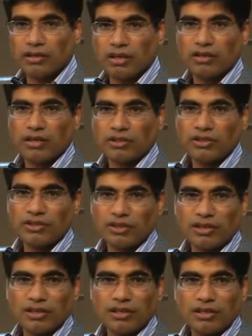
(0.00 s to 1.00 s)
not
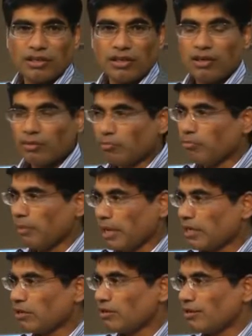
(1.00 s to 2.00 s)
necessarily
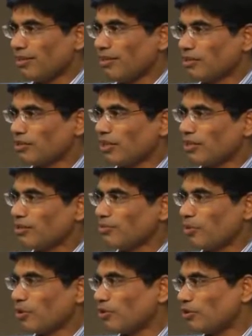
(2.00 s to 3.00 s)
men in sense,
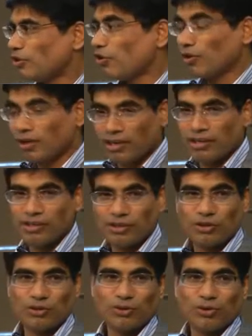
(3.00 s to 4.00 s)
but young ladies
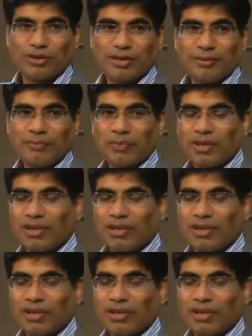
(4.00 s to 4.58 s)
too, okay?